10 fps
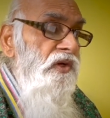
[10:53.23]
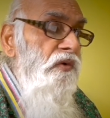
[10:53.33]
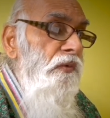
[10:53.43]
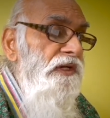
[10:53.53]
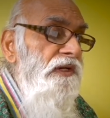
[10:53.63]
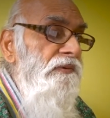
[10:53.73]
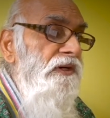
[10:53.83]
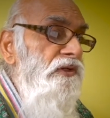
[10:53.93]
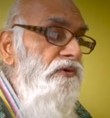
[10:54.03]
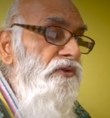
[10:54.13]
Whatever
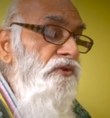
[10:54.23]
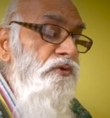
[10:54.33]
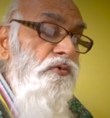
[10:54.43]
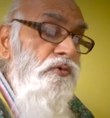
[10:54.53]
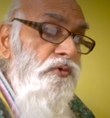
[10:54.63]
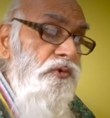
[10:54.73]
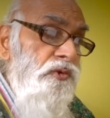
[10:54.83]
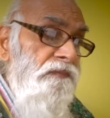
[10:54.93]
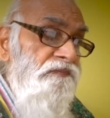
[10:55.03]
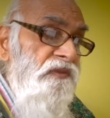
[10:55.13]
you
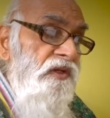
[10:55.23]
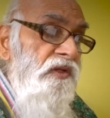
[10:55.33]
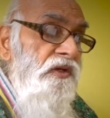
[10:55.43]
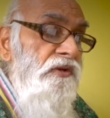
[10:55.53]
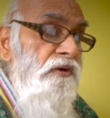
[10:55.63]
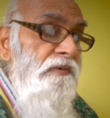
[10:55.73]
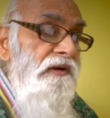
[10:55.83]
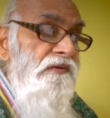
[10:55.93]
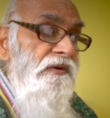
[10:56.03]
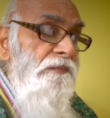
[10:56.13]
choose, you will
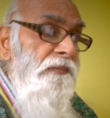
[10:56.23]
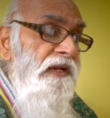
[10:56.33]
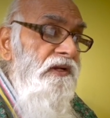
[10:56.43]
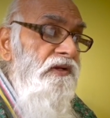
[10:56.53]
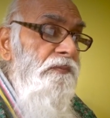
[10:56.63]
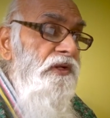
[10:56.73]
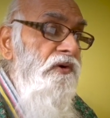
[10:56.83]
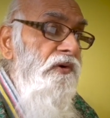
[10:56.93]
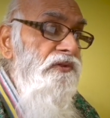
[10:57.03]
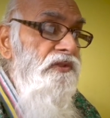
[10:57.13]
repent
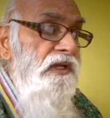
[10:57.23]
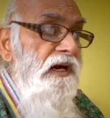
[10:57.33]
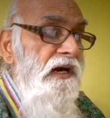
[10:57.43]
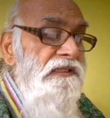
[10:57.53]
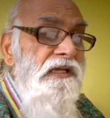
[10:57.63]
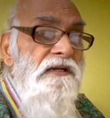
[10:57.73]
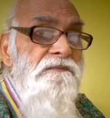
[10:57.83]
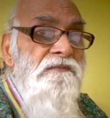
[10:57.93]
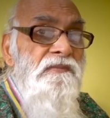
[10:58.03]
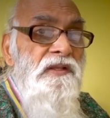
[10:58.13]
because the other
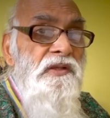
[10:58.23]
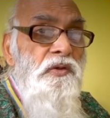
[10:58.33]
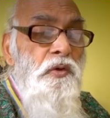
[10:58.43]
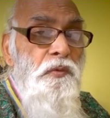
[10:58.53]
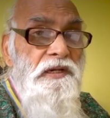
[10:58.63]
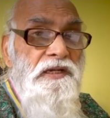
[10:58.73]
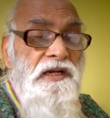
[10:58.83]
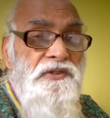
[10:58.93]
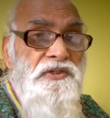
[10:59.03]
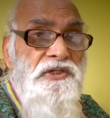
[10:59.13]
will
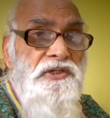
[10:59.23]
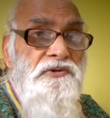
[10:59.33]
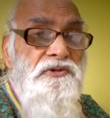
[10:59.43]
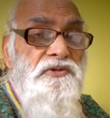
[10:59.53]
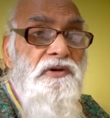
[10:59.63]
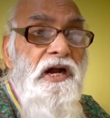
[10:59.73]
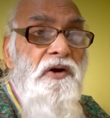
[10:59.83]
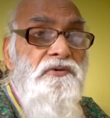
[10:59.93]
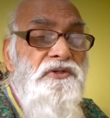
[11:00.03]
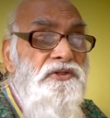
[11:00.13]
continue to
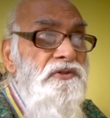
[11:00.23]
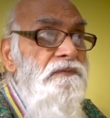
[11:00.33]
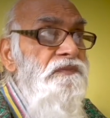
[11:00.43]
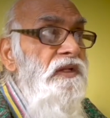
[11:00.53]
haunt you.